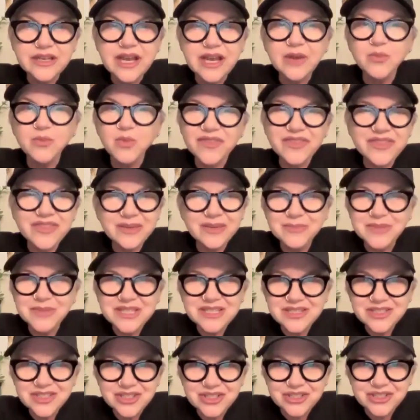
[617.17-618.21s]
and what they
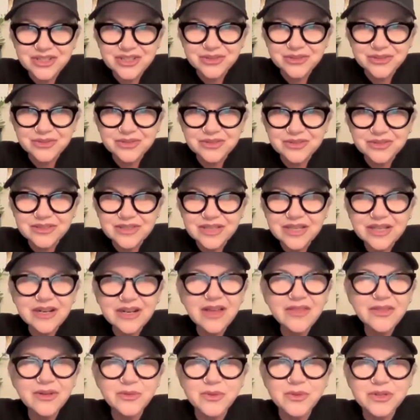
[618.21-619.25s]
mean to you. In
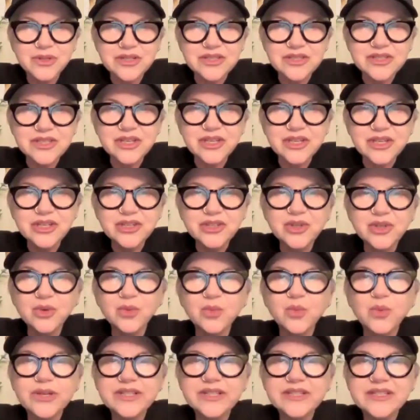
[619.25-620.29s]
other words, your
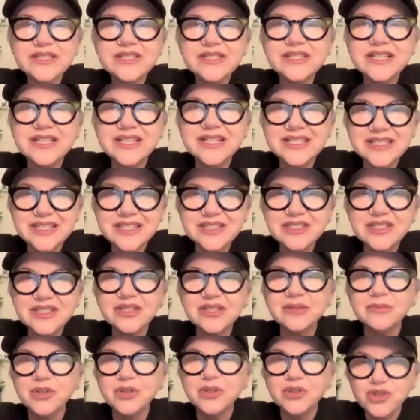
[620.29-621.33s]
witness isn't
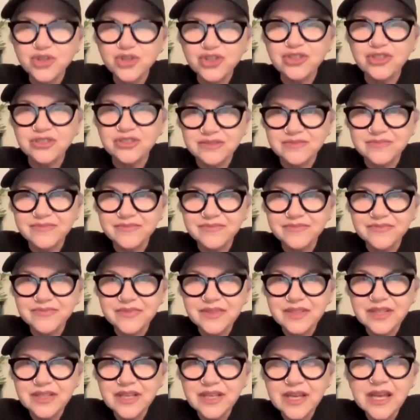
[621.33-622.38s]
emotional.
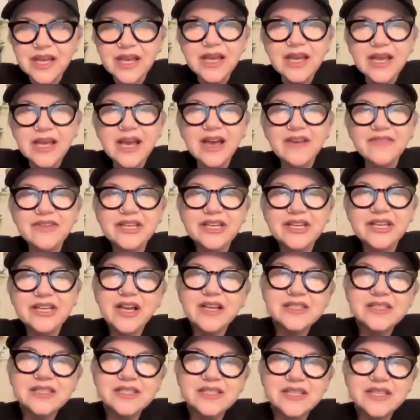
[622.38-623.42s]
Having
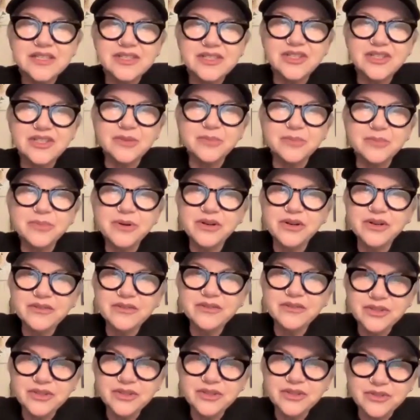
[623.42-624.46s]
access to the part
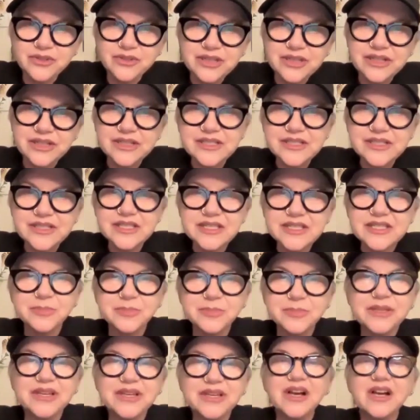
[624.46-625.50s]
of you that exists
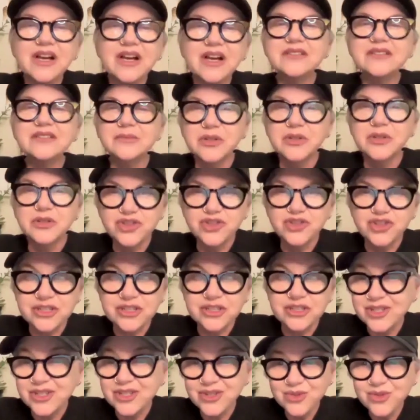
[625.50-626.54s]
beyond
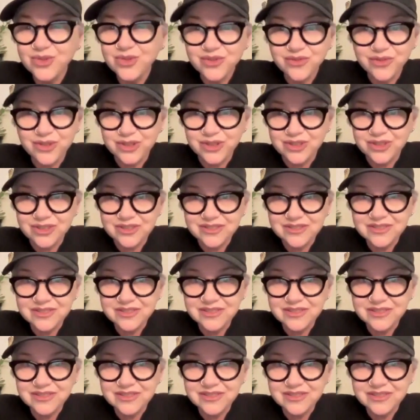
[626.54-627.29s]
emotion is useful.